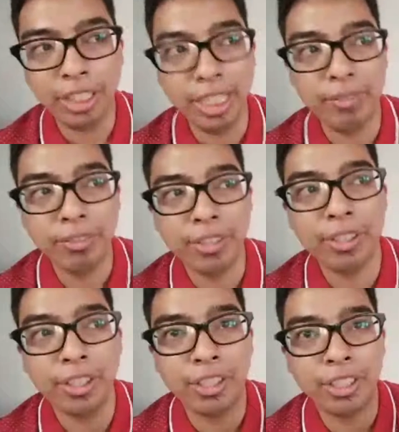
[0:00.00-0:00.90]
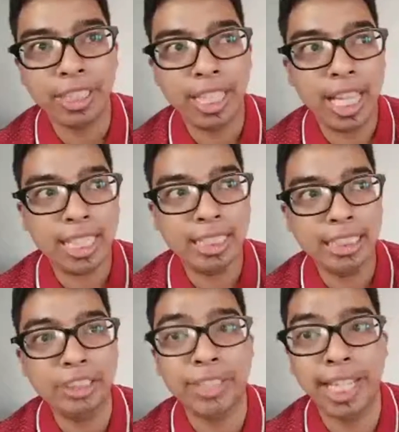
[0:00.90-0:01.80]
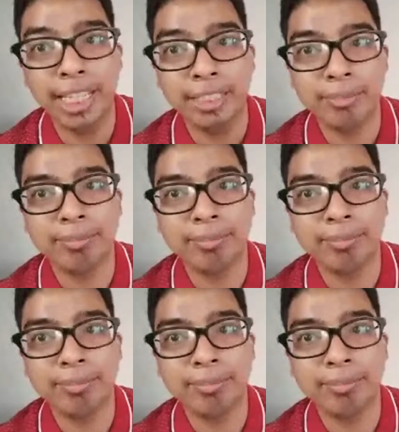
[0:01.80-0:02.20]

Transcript: Live for Israel,